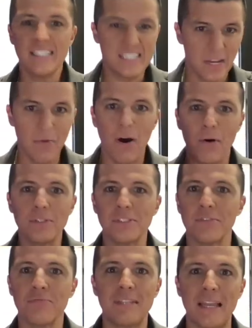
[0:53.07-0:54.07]
COOs
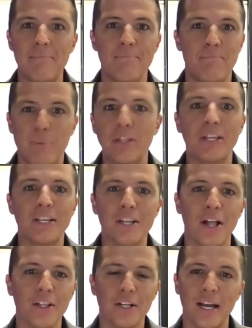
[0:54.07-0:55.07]
of
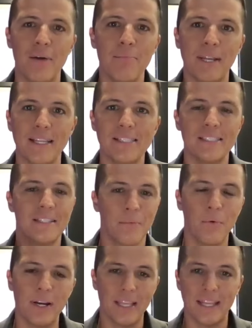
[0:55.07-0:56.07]
billion-dollar companies, and then
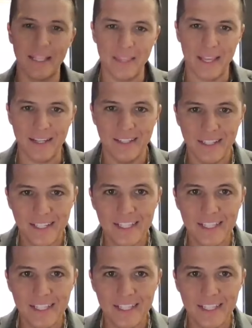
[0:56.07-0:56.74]
what he can then